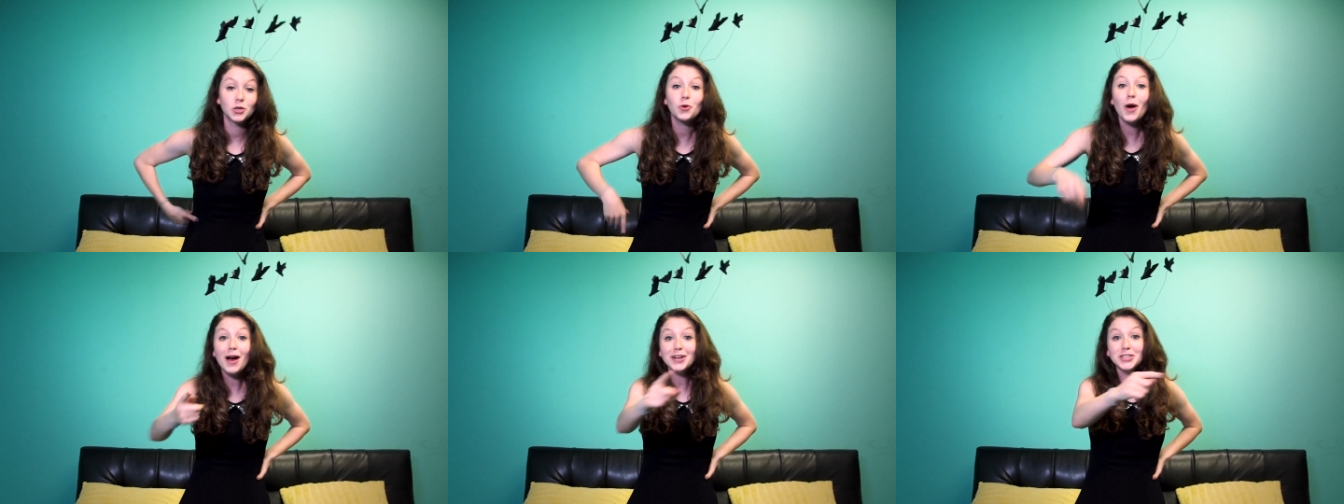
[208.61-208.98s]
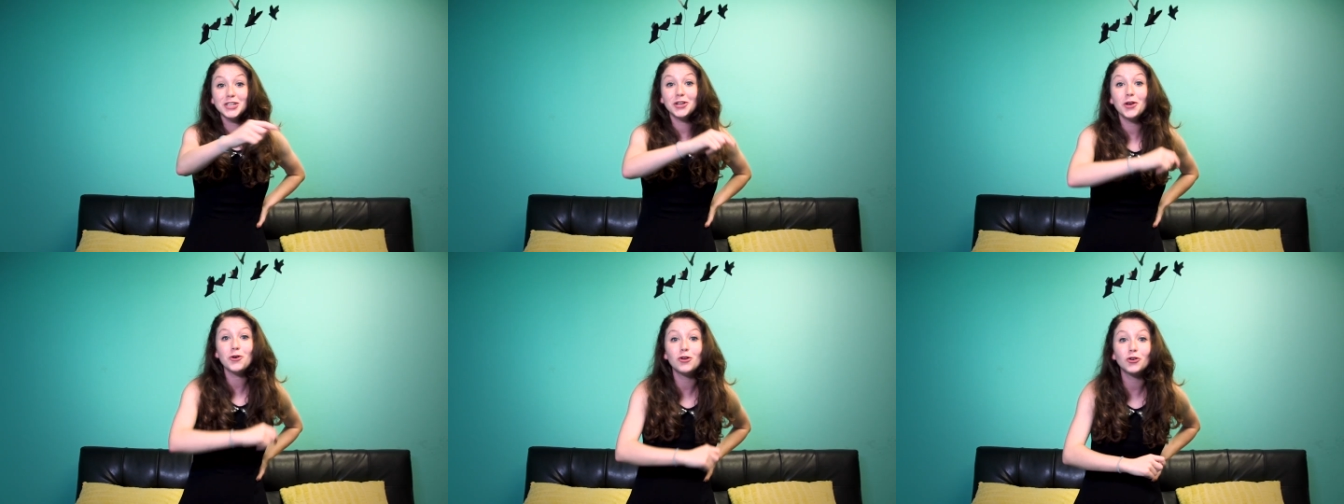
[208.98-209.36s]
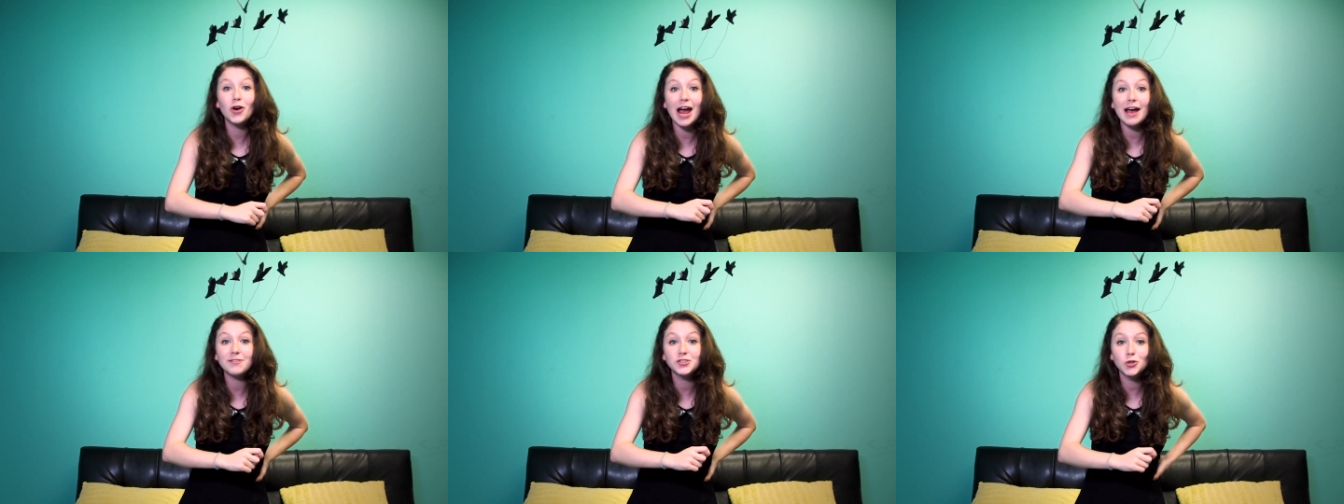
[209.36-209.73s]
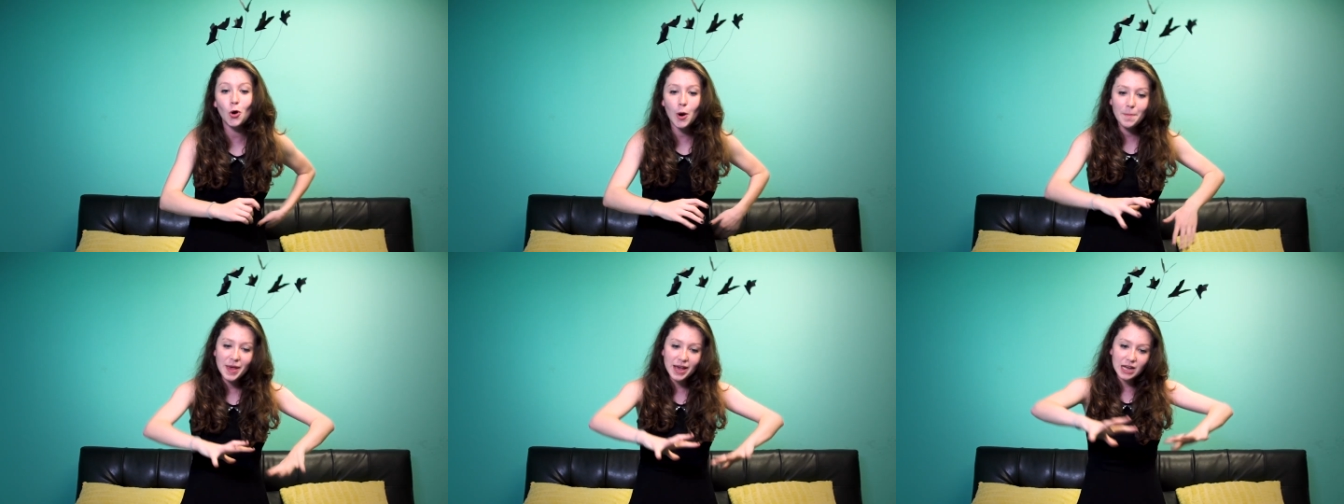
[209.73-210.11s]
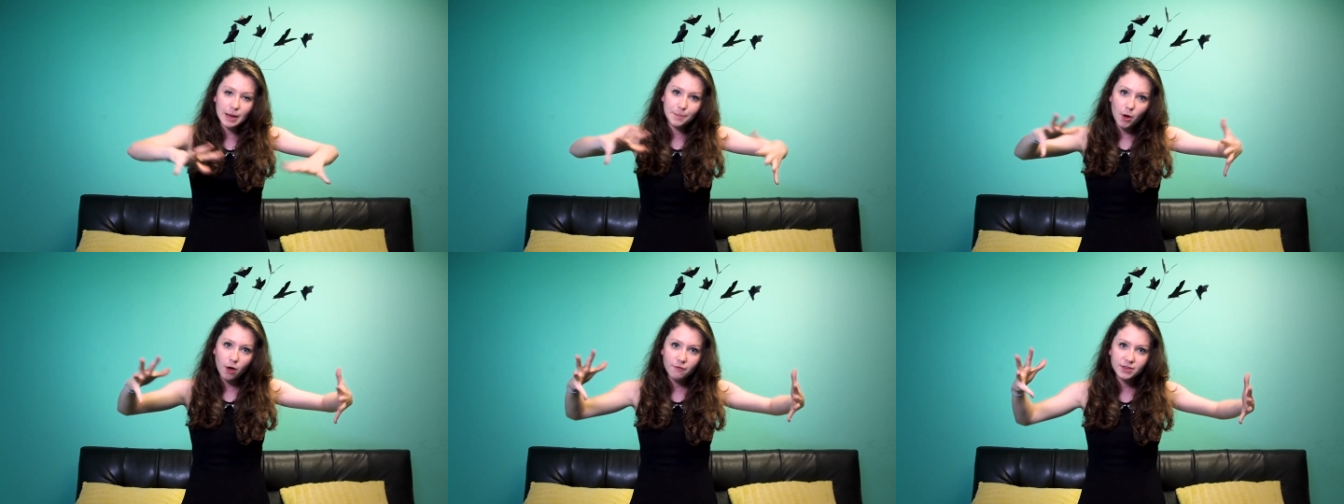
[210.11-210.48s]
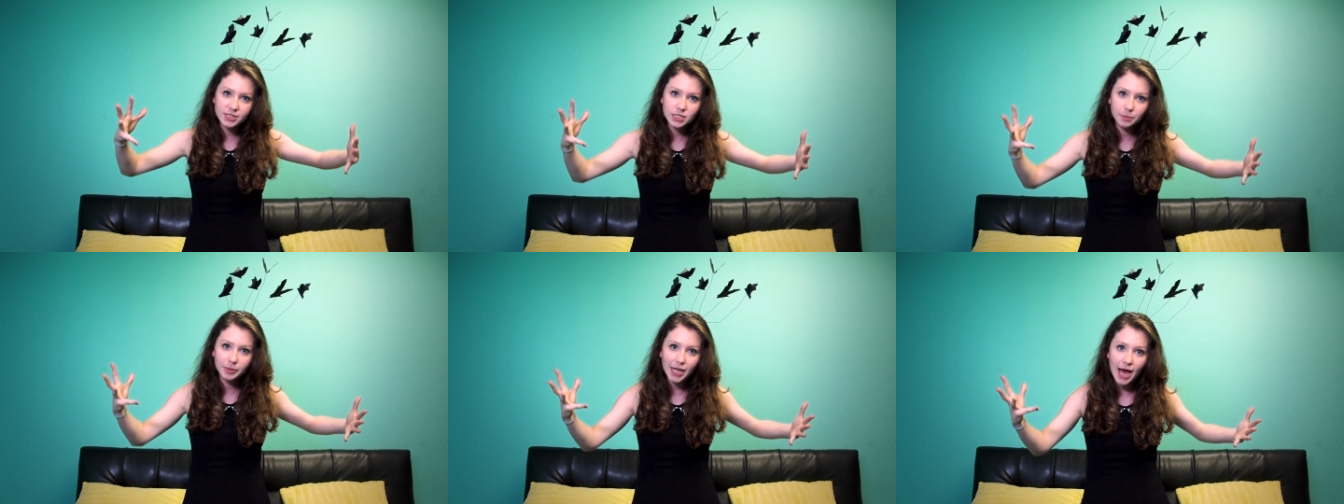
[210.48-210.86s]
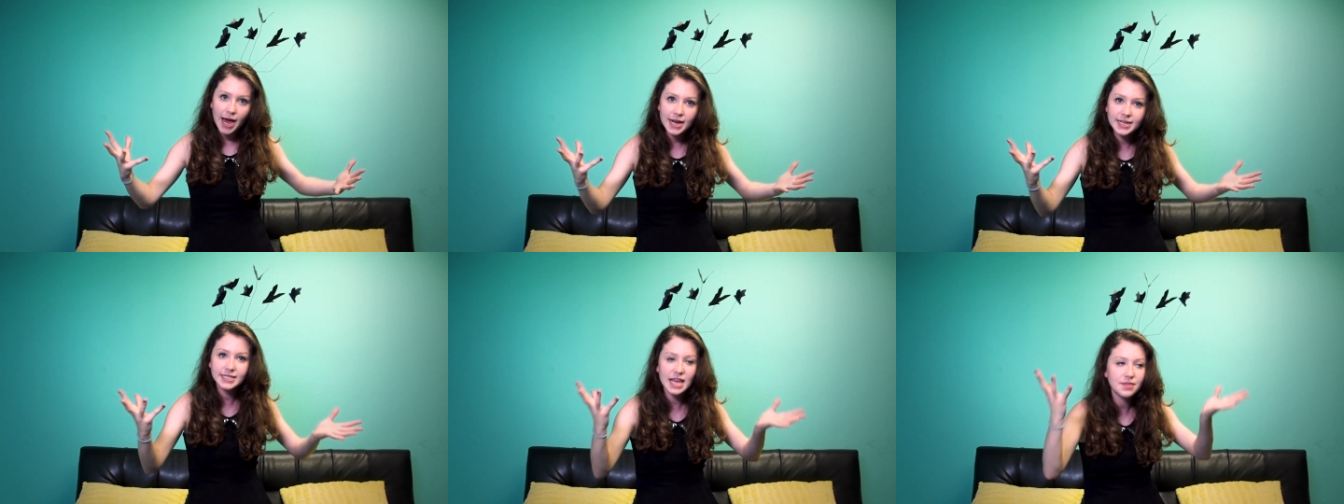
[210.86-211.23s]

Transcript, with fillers: So go out to your local craft store, pick up all the supplies,